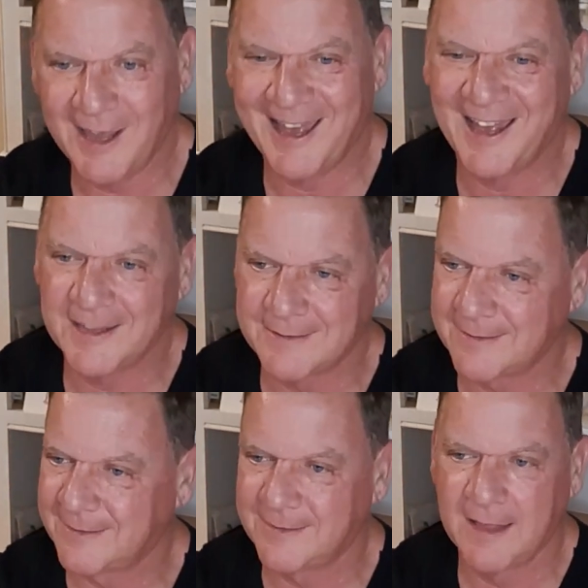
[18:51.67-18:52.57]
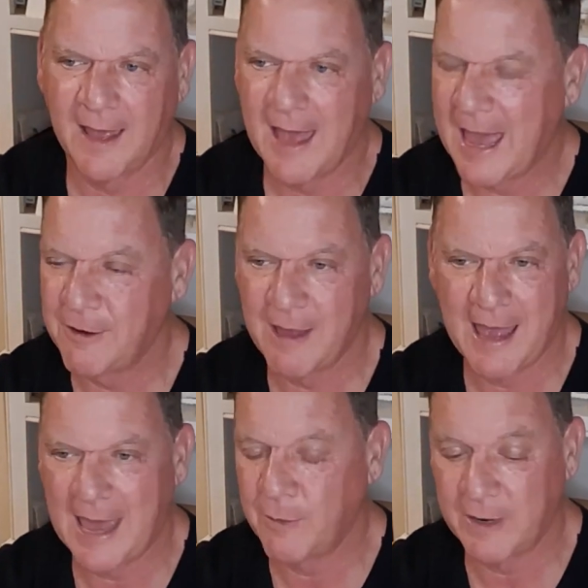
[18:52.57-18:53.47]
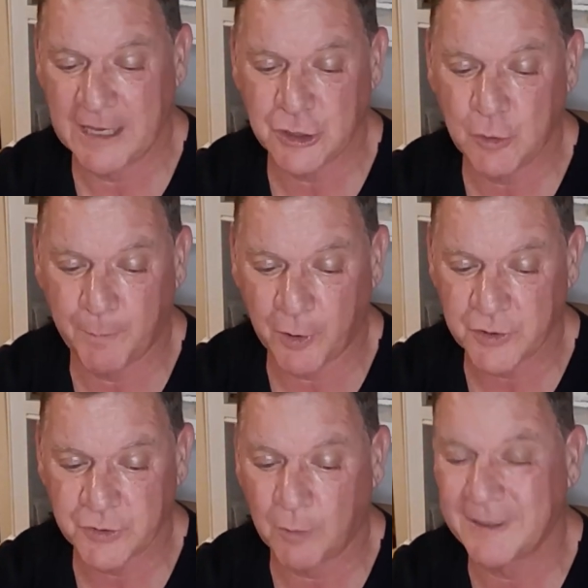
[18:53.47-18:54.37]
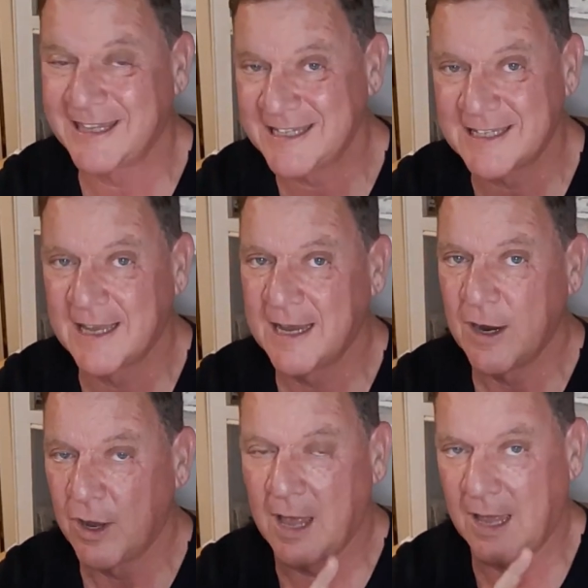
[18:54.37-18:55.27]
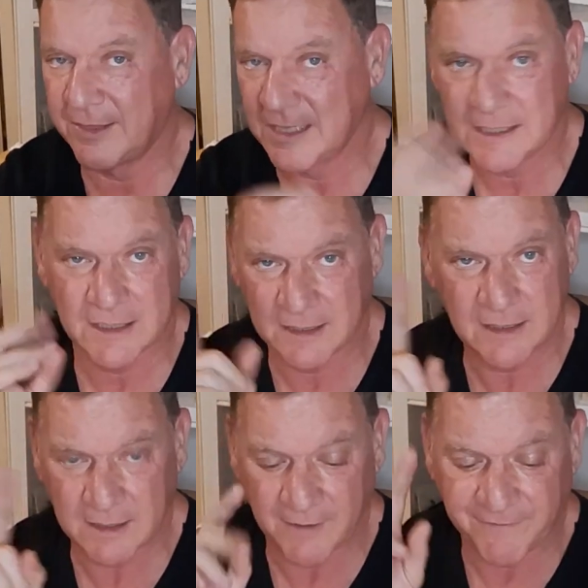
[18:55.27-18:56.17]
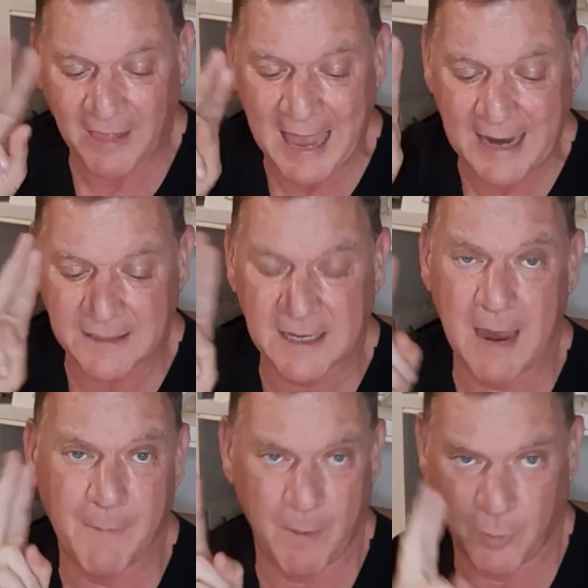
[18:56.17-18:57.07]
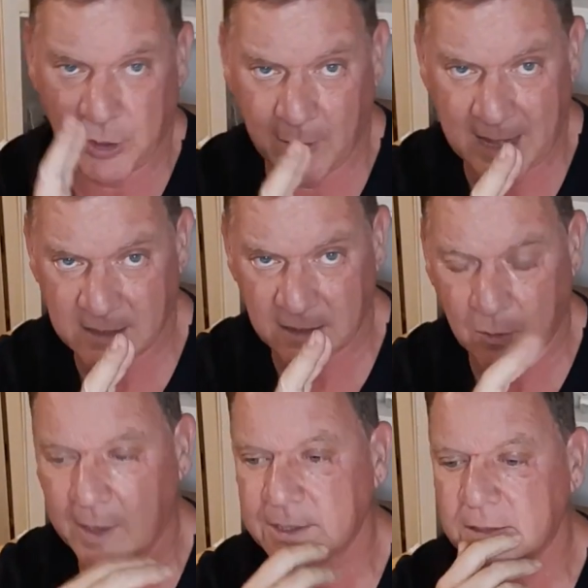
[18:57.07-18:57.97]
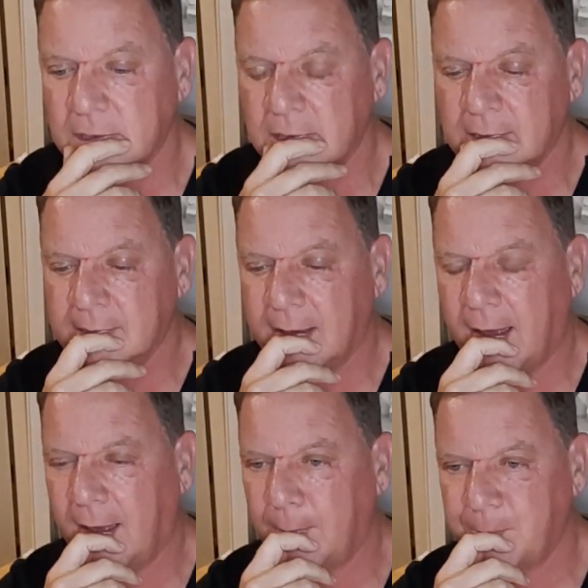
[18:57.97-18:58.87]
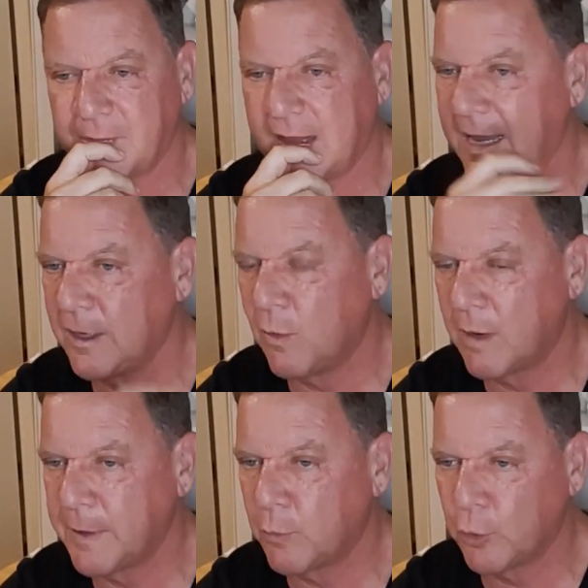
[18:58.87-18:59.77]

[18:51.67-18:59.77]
uh, I don't I don't want to get too personal, but this uh, this the flags came up when you asked this question, um, and I don't want to be